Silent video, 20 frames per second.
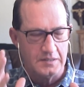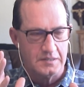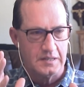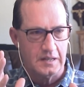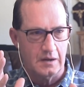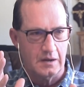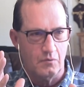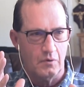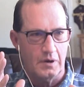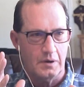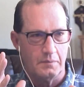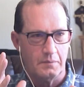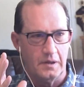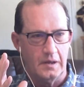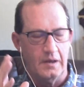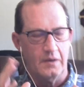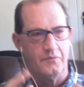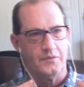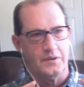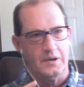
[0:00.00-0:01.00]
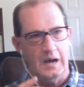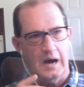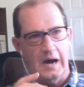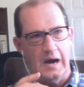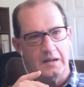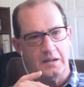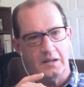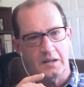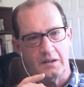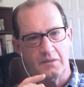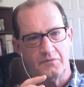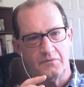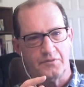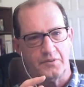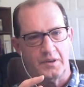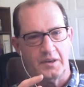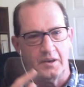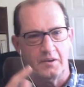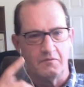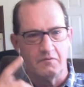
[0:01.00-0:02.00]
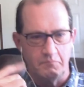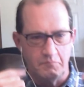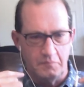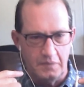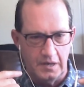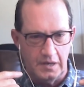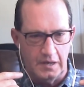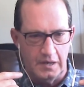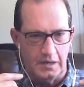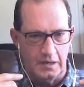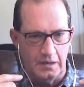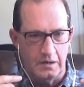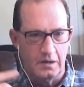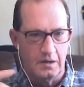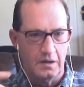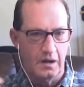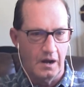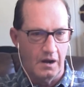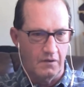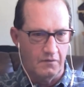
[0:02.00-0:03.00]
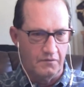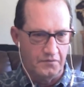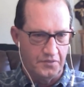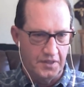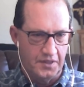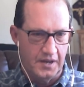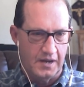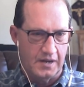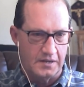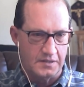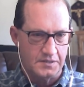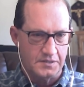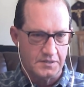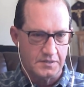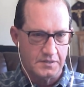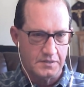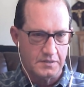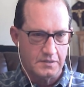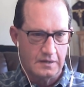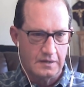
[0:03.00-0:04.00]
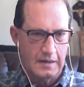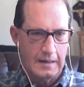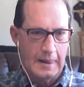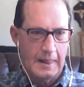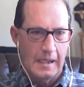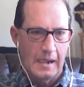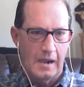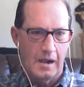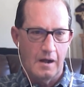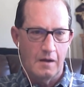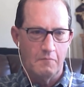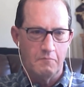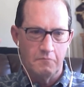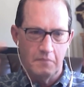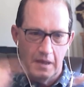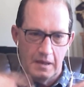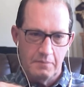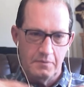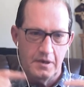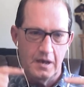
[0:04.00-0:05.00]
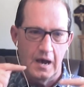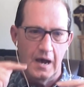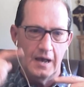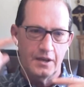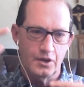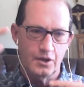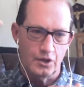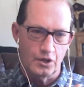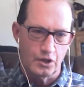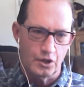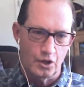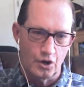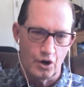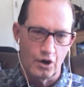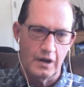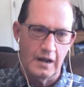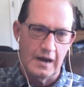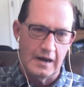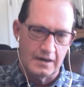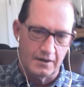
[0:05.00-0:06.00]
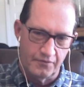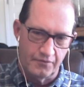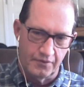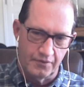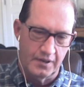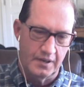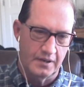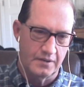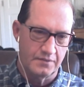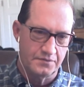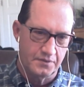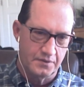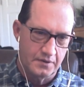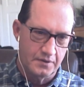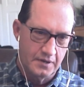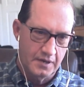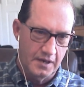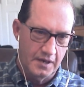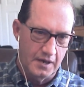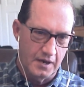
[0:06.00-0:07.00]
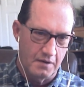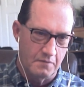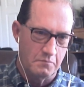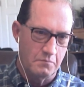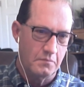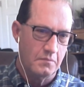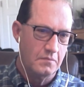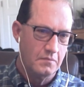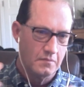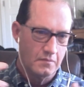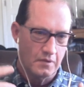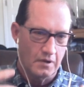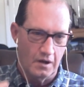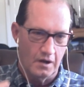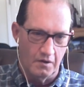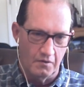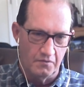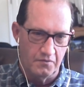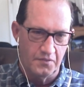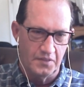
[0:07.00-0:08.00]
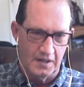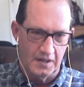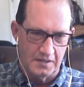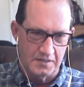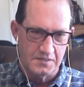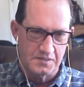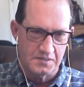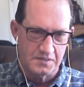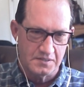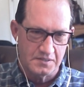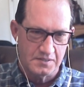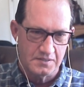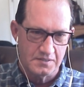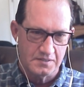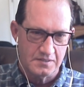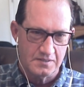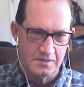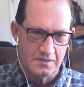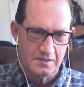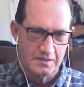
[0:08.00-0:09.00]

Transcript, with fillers: then it's like, wait a minute, if God can forgive me of this, maybe I could learn how to forgive him of this.